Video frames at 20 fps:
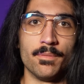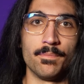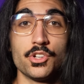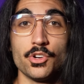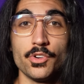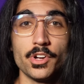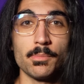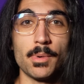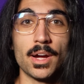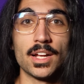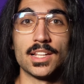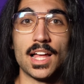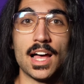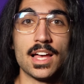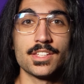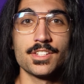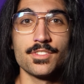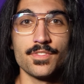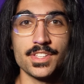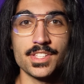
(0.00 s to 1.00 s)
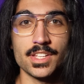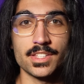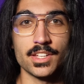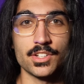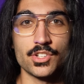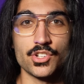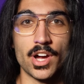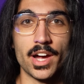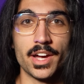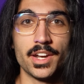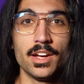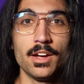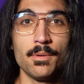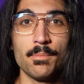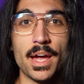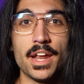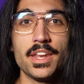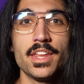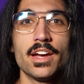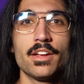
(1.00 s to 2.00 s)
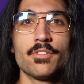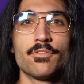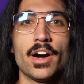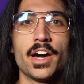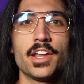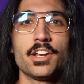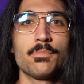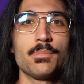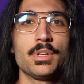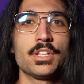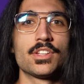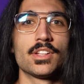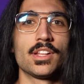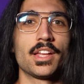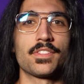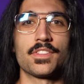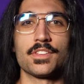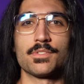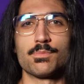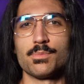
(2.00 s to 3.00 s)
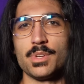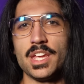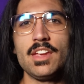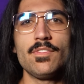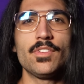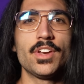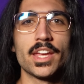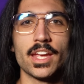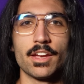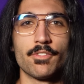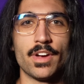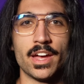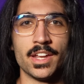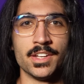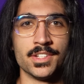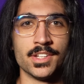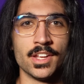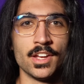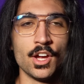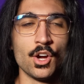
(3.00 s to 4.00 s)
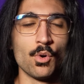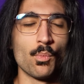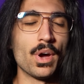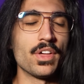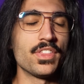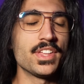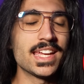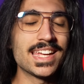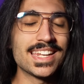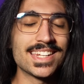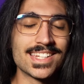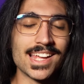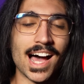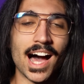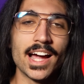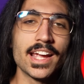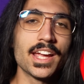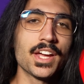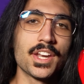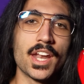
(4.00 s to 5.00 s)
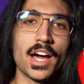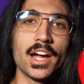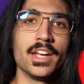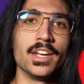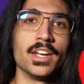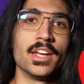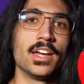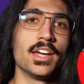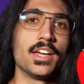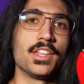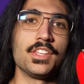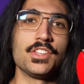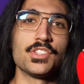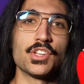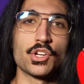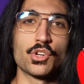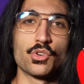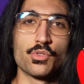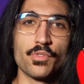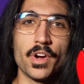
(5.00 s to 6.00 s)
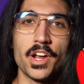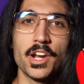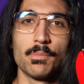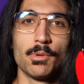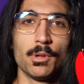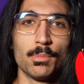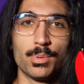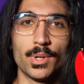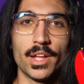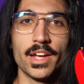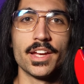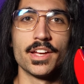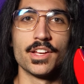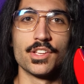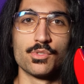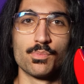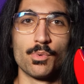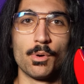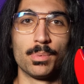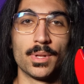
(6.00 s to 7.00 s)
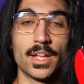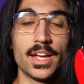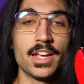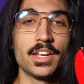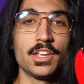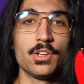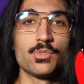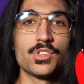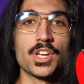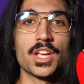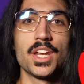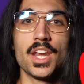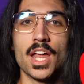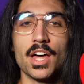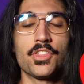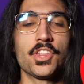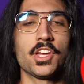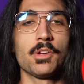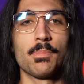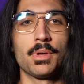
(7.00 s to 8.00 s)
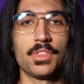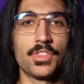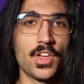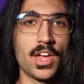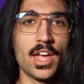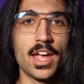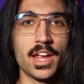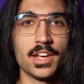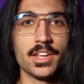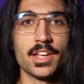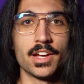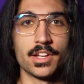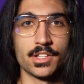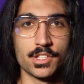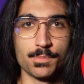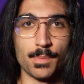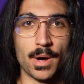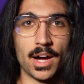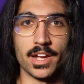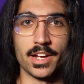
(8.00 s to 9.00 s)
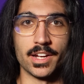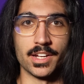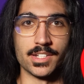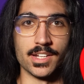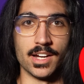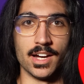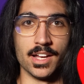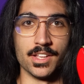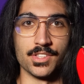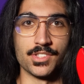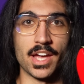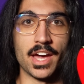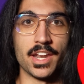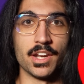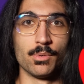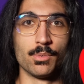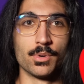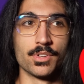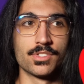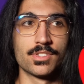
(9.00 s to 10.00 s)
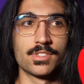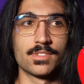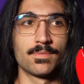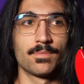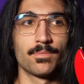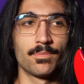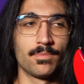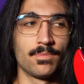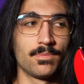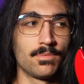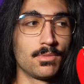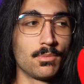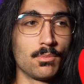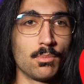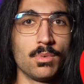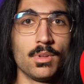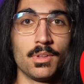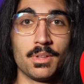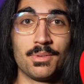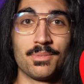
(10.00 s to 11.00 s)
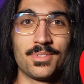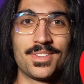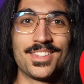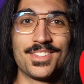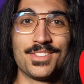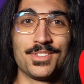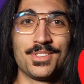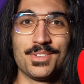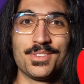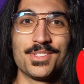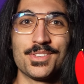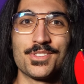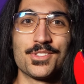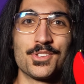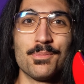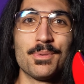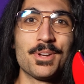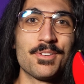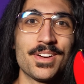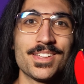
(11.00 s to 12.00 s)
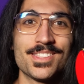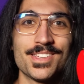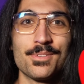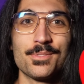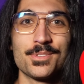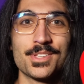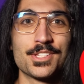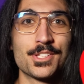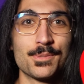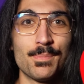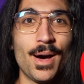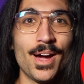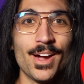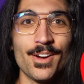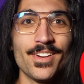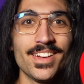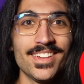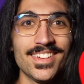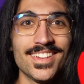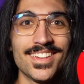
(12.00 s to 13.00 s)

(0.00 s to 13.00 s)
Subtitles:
During my last visit to China, Enya invited me to like this evening event where the entire night these incredible players were playing using nothing but their Enya Inspire guitars, and it was, well, is it stupid if I say it was inspiring?